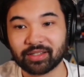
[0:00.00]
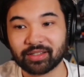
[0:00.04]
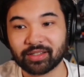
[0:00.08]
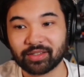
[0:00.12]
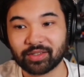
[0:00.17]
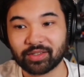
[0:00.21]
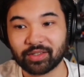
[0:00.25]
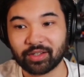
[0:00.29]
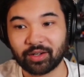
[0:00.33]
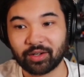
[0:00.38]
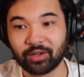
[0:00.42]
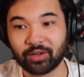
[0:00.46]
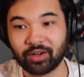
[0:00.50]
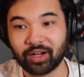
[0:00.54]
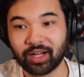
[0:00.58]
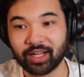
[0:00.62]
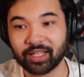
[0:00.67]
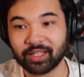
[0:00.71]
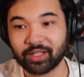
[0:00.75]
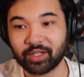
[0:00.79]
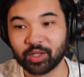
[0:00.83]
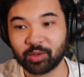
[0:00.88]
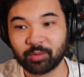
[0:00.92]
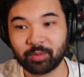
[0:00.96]
So it
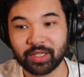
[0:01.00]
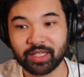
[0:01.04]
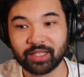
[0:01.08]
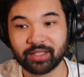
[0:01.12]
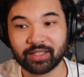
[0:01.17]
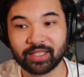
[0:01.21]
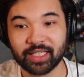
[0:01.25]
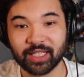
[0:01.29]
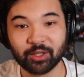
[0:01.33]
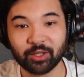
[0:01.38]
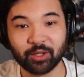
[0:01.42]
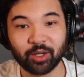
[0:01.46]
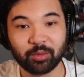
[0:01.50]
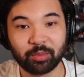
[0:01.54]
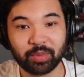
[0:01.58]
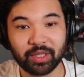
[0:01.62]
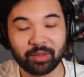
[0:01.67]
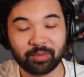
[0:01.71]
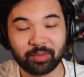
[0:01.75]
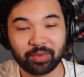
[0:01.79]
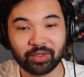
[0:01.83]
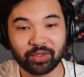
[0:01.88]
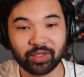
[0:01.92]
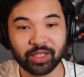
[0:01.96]
could be 0
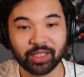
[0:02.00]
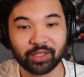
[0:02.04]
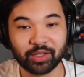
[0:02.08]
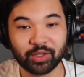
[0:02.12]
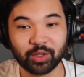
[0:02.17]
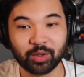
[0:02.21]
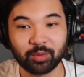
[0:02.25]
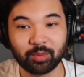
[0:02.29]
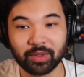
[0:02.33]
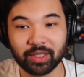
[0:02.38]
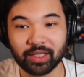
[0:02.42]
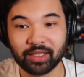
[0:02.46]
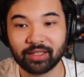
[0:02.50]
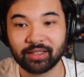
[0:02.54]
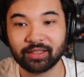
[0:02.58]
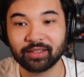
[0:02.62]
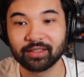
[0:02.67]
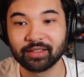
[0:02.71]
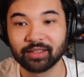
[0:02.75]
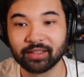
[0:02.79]
people, it could be